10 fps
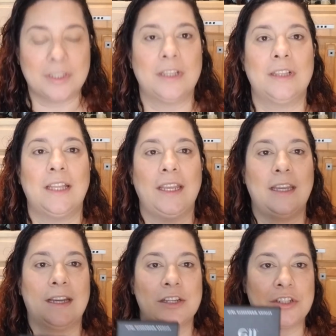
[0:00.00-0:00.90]
Clay
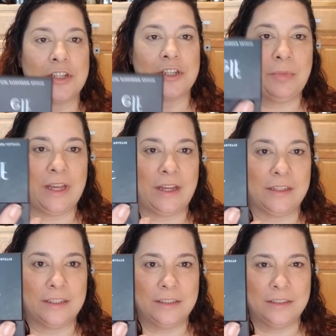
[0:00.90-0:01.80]
eyeshadow
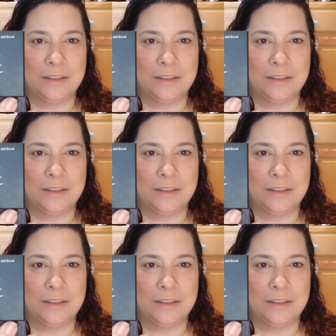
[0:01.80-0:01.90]
palette.